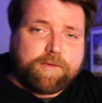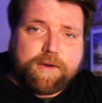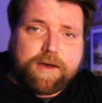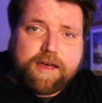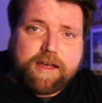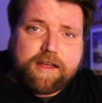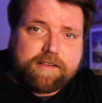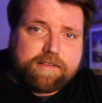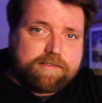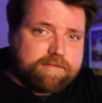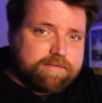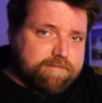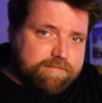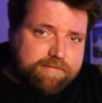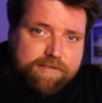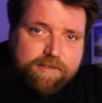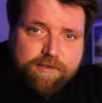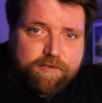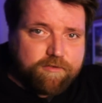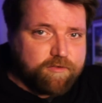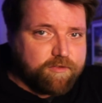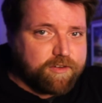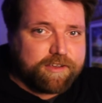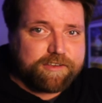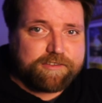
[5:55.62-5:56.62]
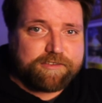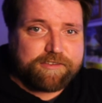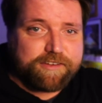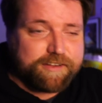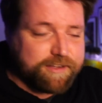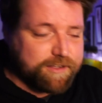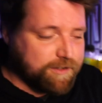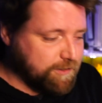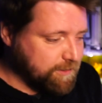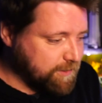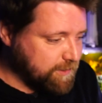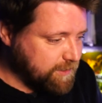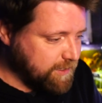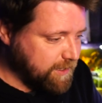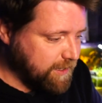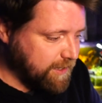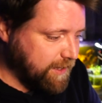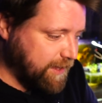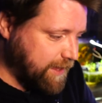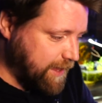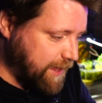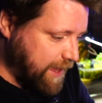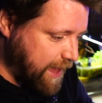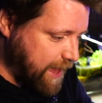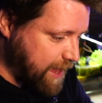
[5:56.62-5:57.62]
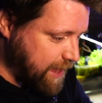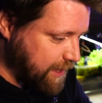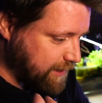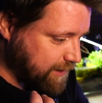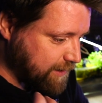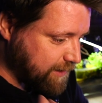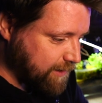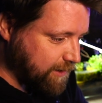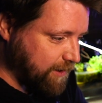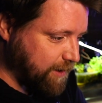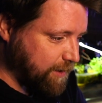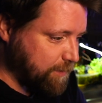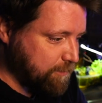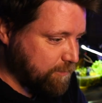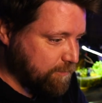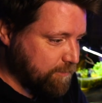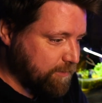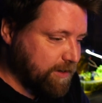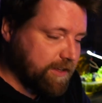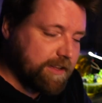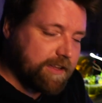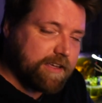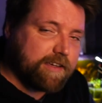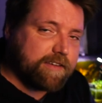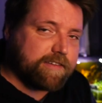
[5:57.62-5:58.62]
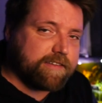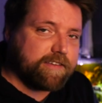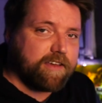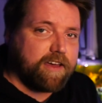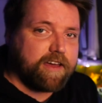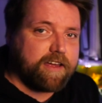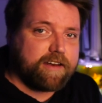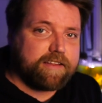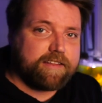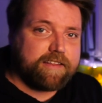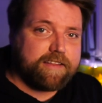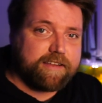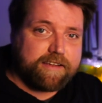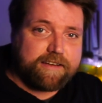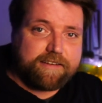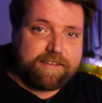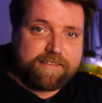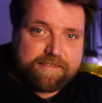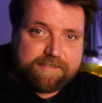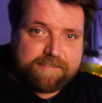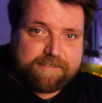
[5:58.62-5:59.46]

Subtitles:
well, feels really good, and I'm really excited that